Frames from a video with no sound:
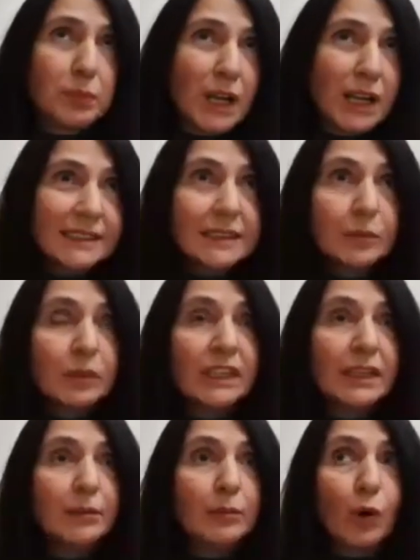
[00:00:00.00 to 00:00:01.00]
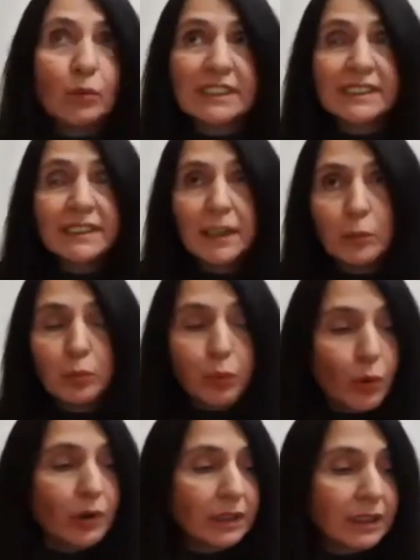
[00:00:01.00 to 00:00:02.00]
possibly most
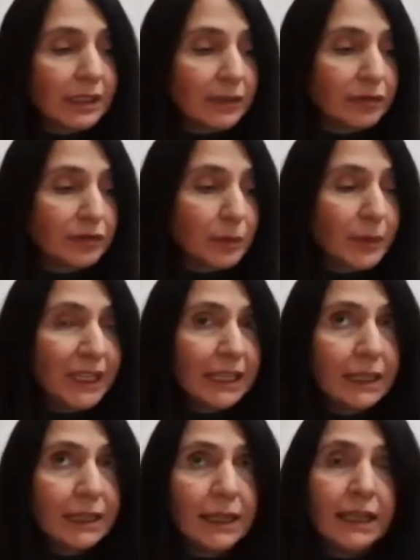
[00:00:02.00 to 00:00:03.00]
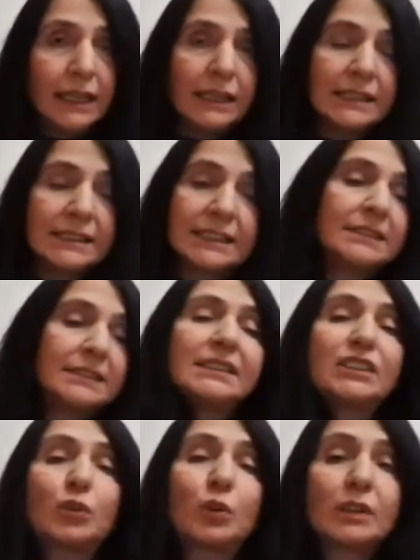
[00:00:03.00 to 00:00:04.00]
importantly for me, it is a
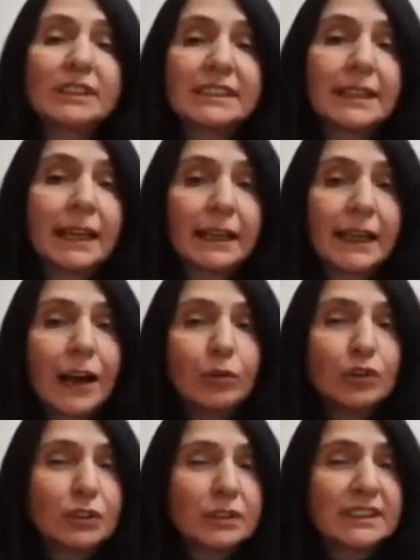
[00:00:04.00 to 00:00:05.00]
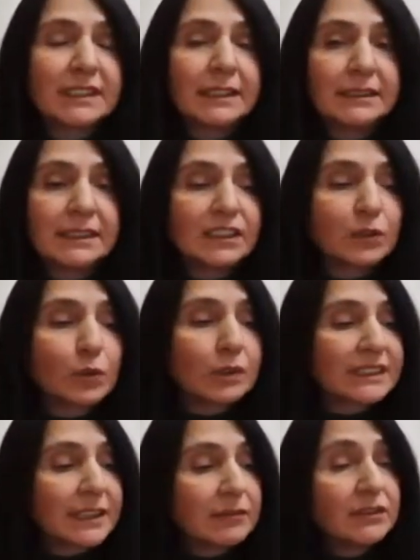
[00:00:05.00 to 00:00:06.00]
discourse that counters the
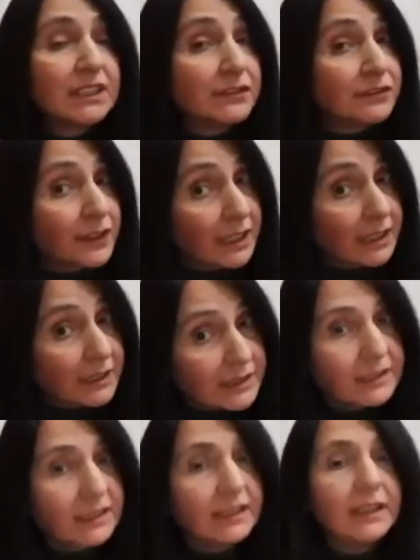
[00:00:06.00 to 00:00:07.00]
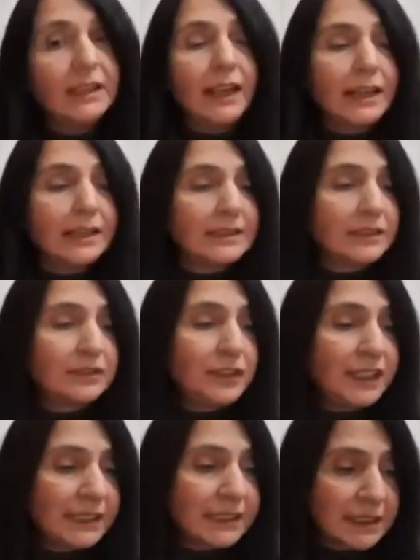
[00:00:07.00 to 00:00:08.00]
discourse of defeat and
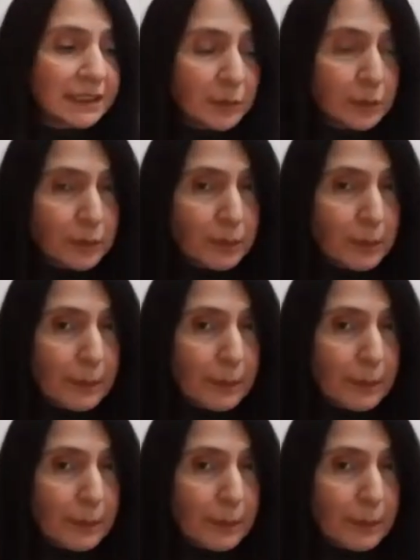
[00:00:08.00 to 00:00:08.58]
defeatism